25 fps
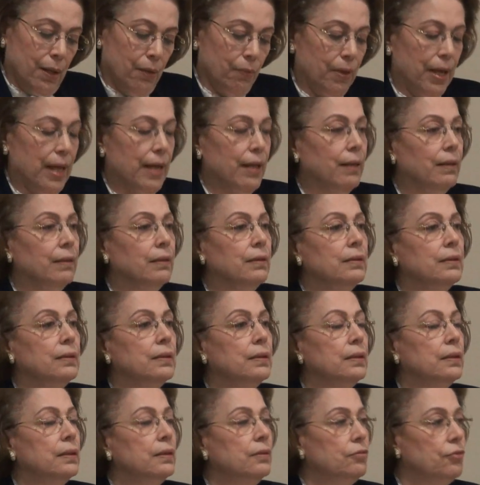Well,
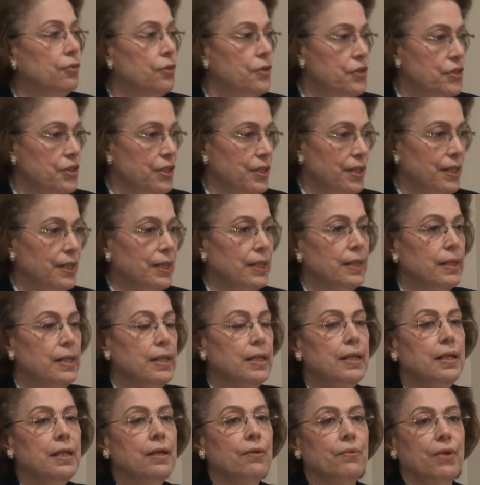
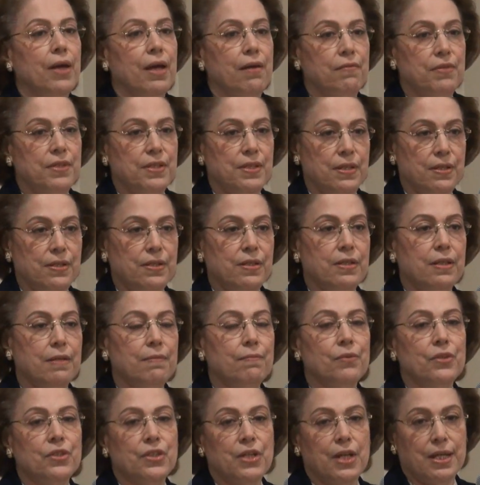fortunately, we have a
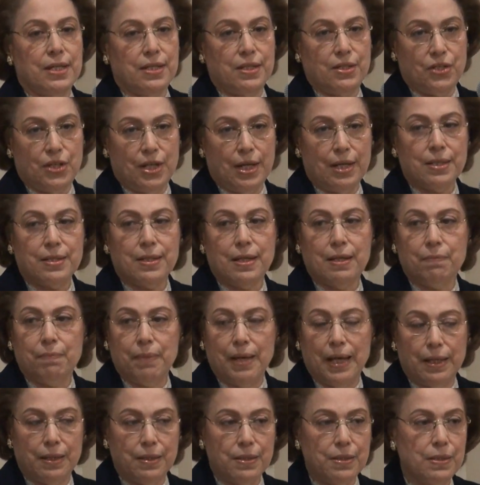system which has checks and
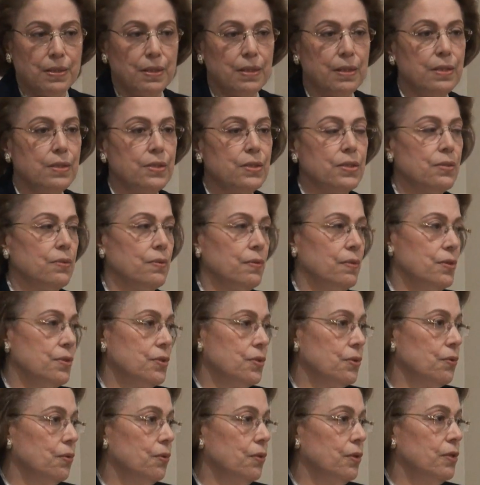balances. So
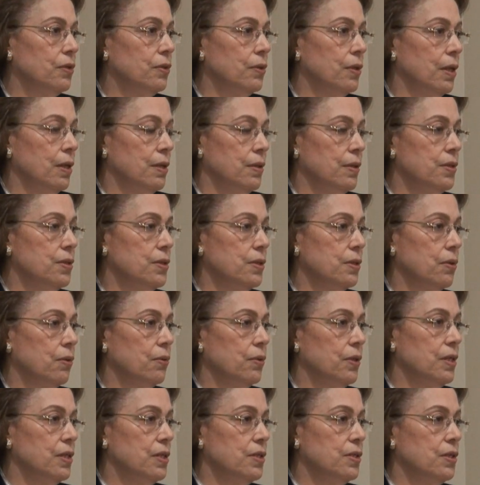this court
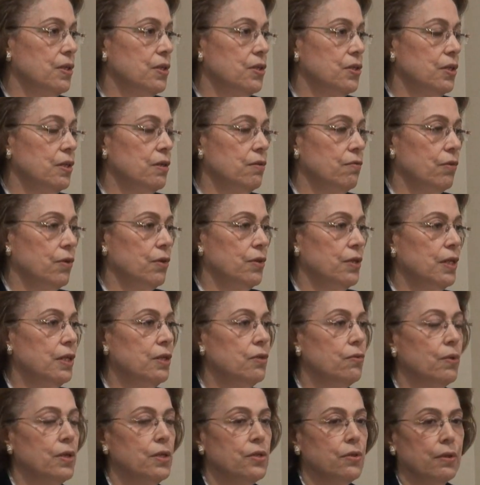decision,
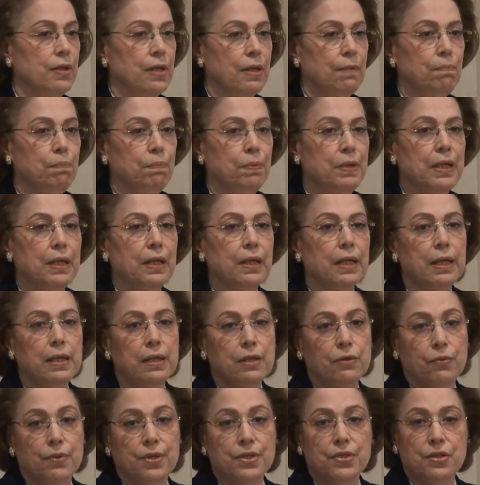verdict, went on appeal, and
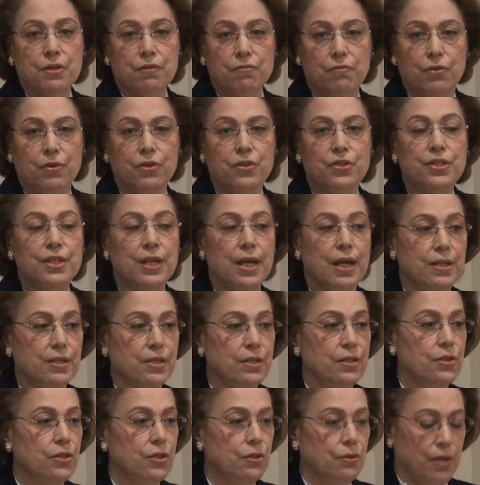it was reversed as
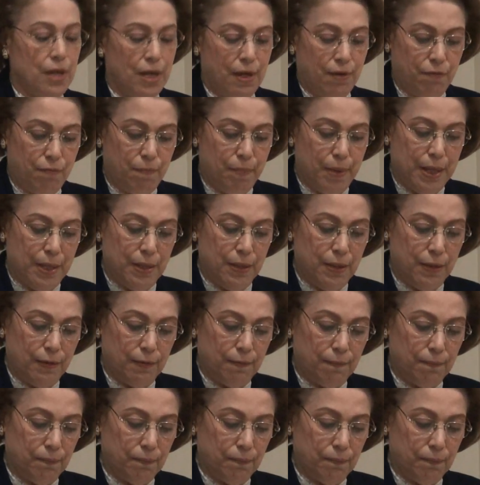it should have been.